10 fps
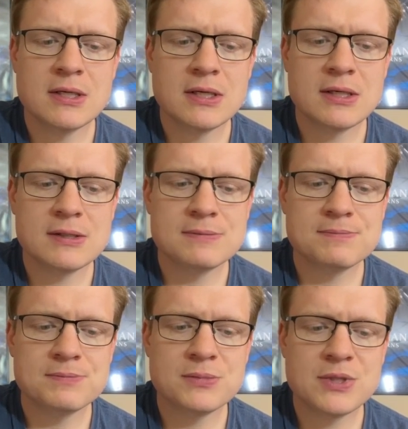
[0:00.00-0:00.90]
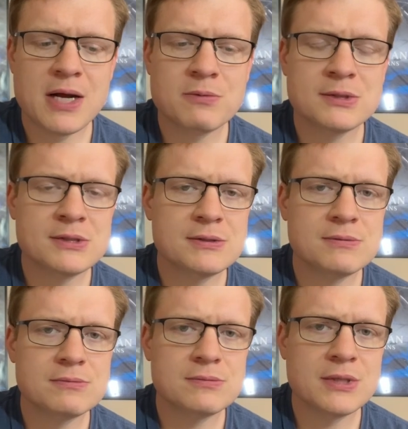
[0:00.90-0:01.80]
But I was
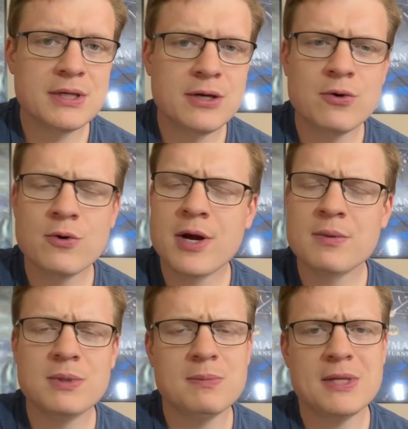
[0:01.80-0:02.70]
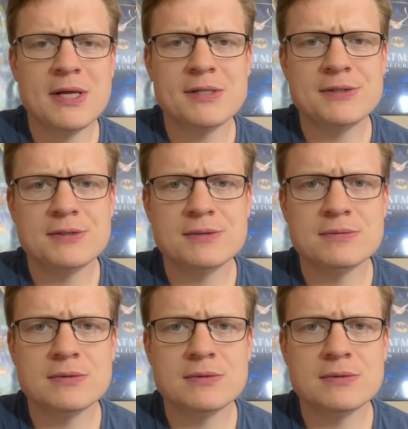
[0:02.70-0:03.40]
incredibly blessed.